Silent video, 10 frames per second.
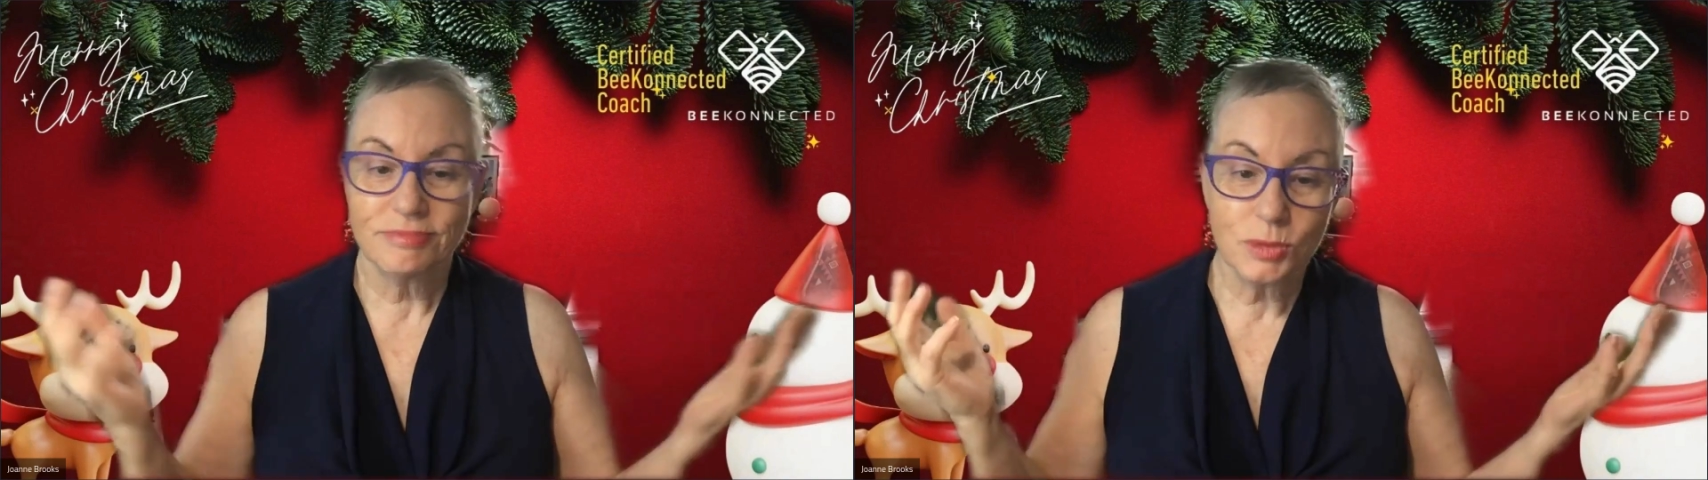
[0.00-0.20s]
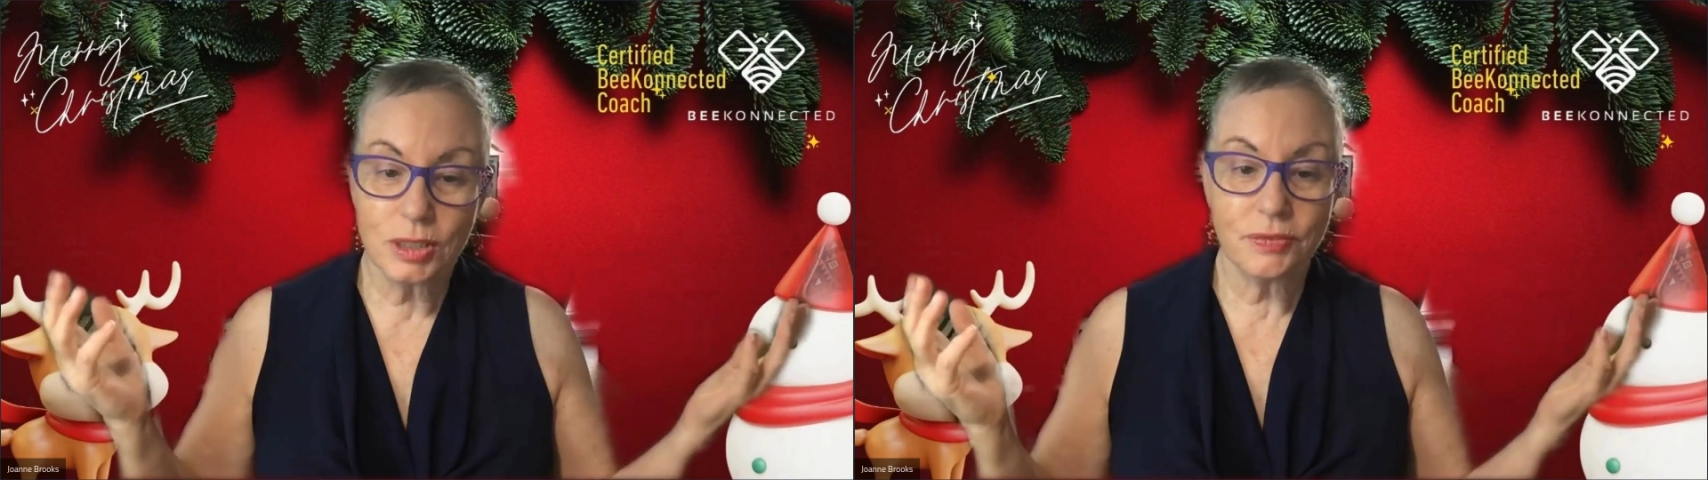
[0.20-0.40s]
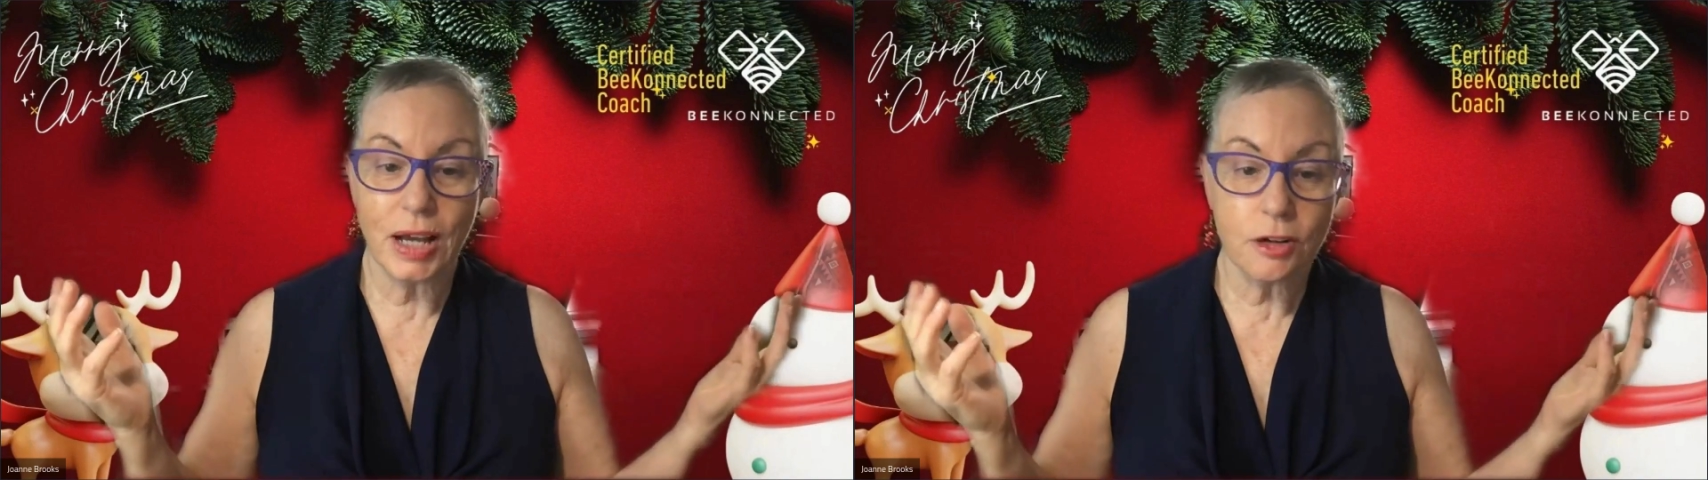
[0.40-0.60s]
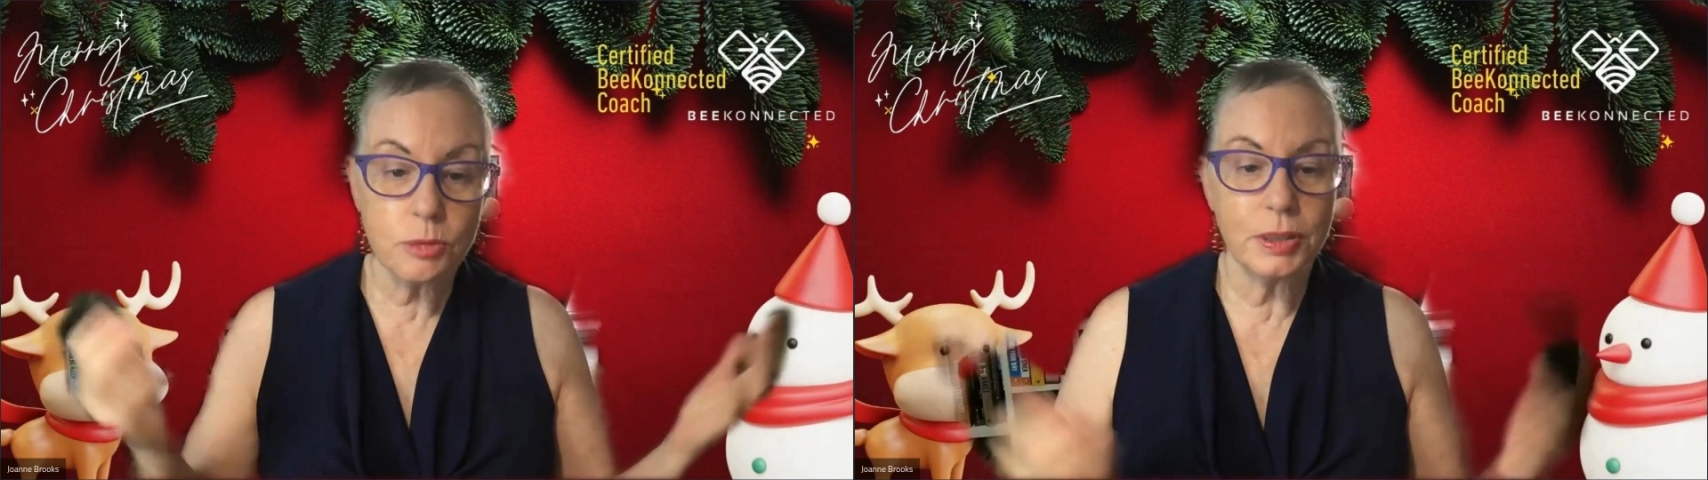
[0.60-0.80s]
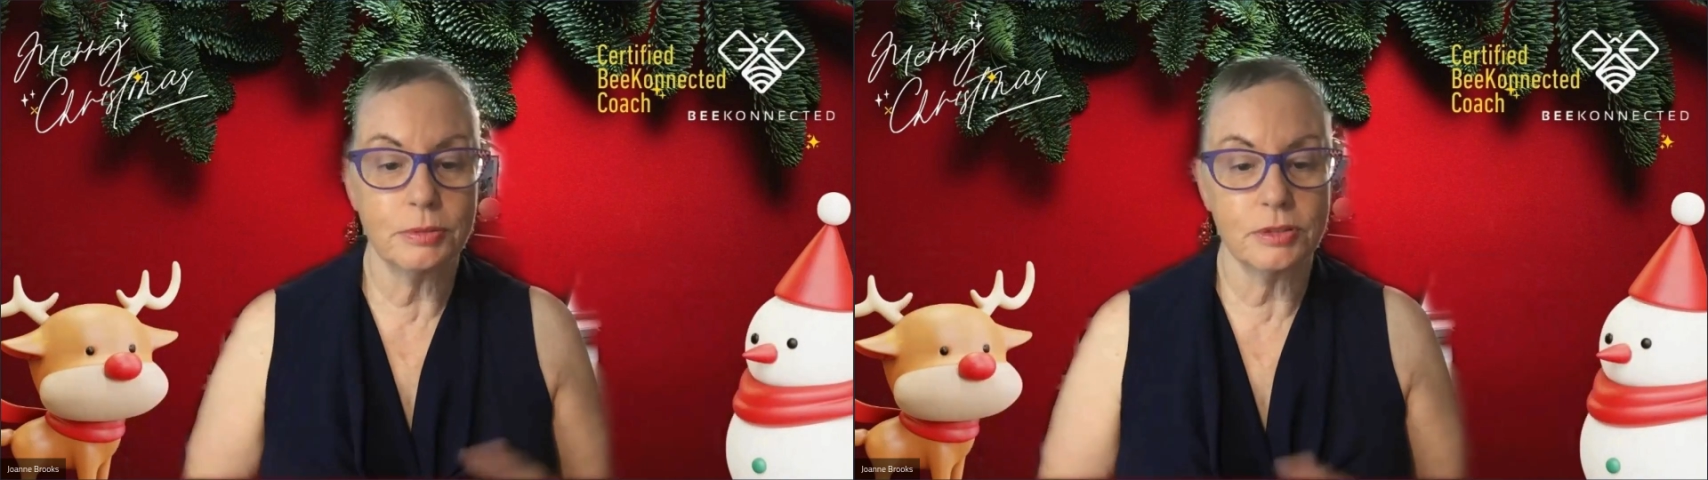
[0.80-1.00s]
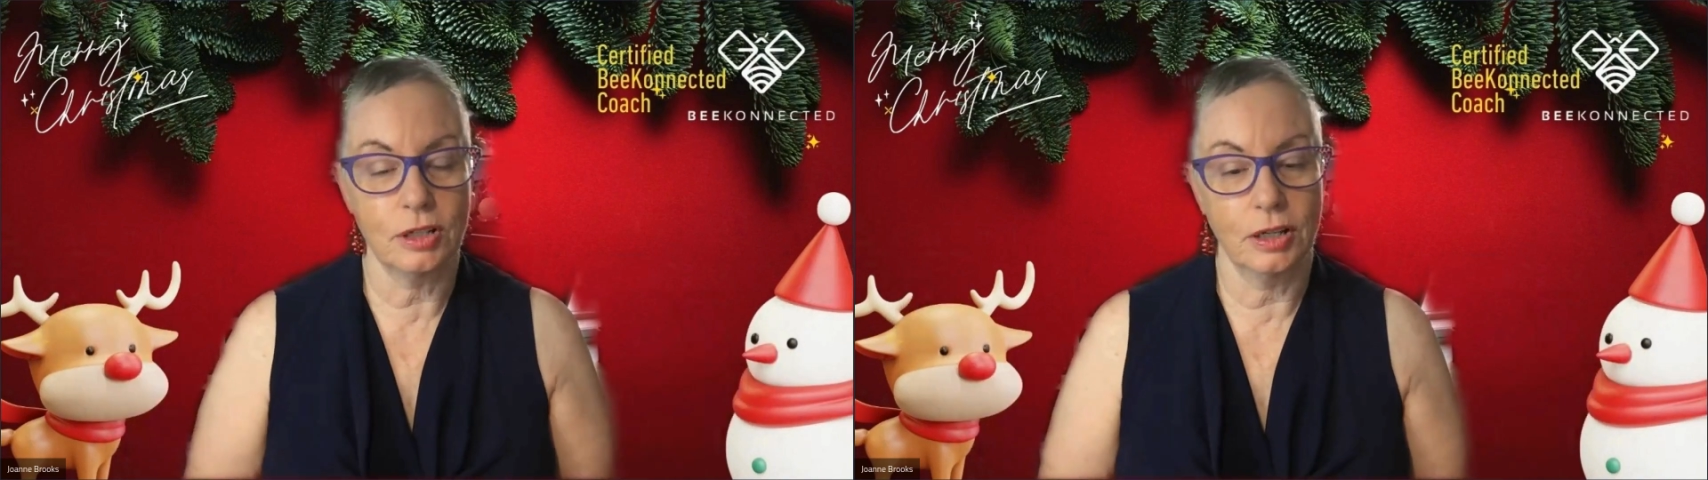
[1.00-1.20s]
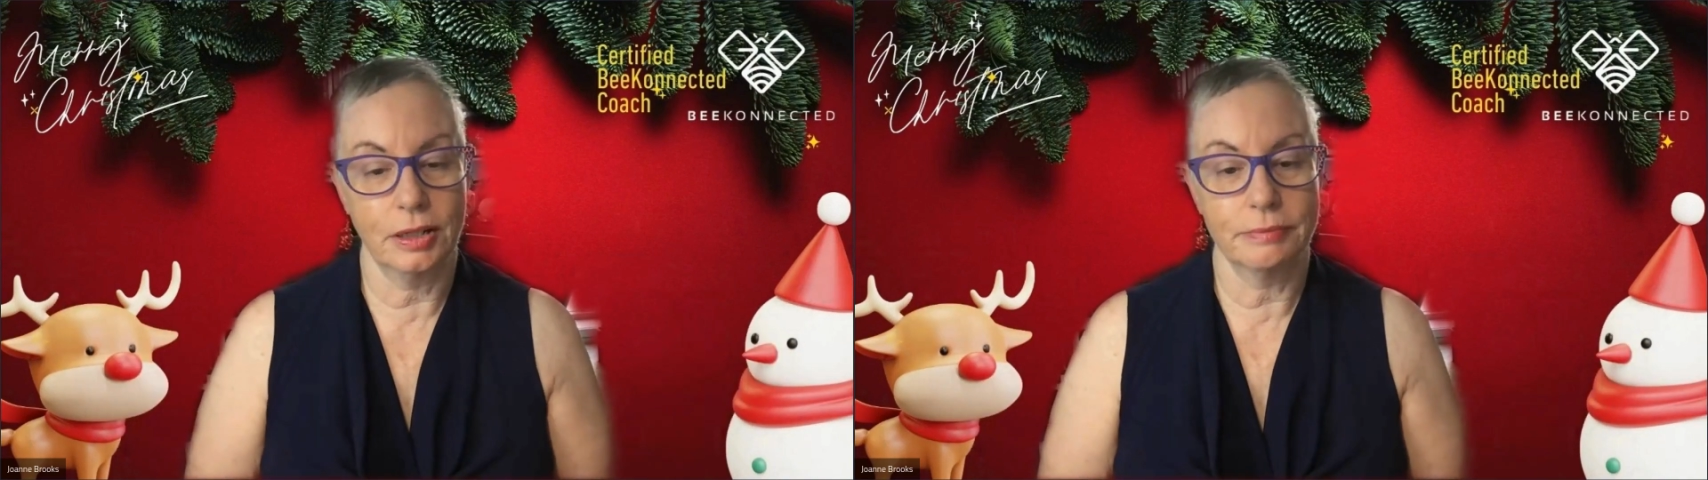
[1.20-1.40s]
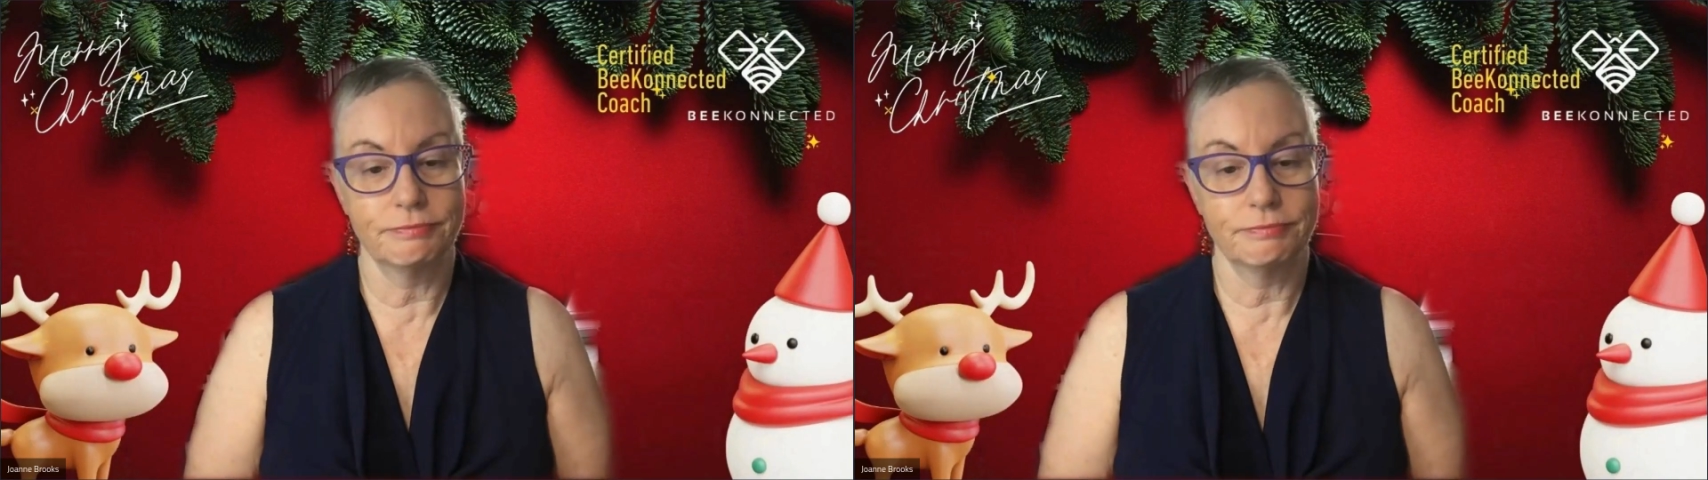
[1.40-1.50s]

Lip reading: What if 100 people signed up?